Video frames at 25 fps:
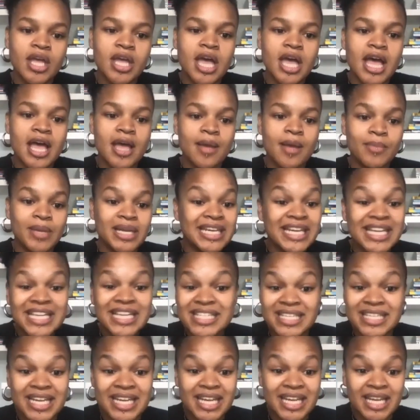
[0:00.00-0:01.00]
um,
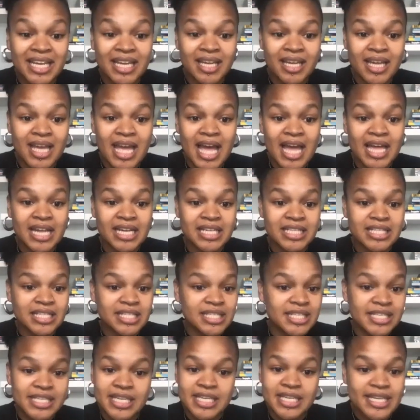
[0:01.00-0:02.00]
listening and
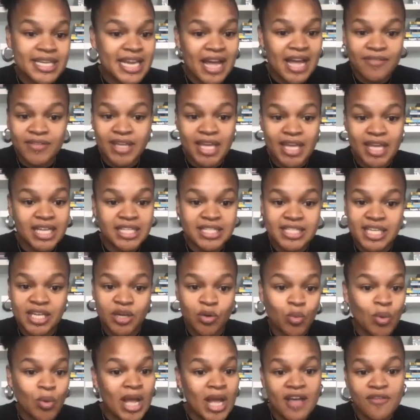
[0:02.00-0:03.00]
navigating
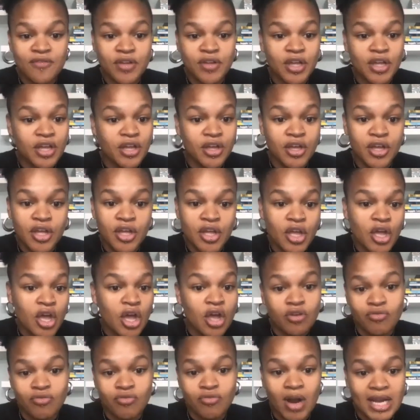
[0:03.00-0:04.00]
whatever
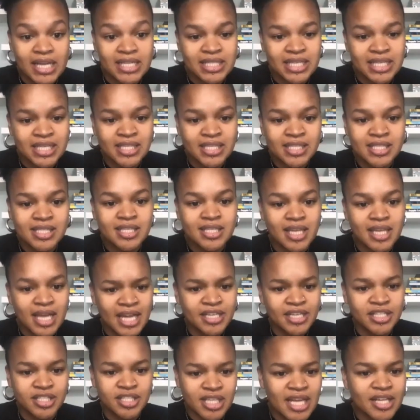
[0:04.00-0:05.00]
arises
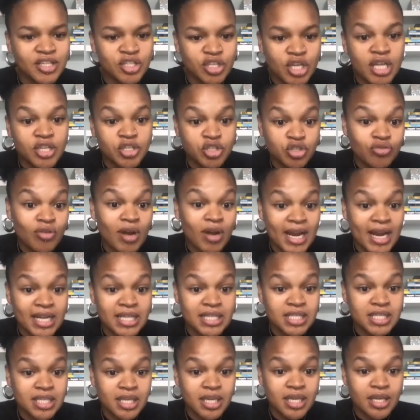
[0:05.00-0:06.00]
and, and and trying
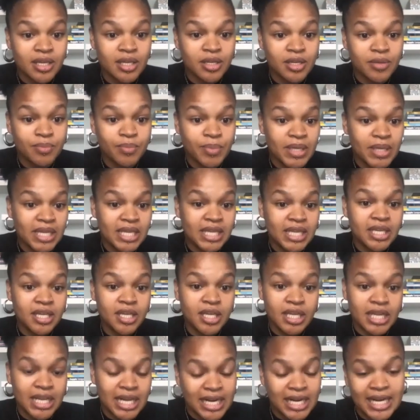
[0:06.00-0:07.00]
to be
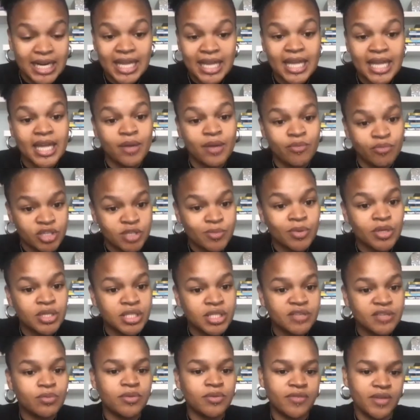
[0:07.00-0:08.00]
clear and
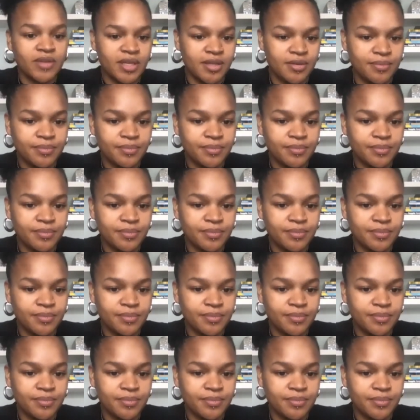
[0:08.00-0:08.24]
responsive with it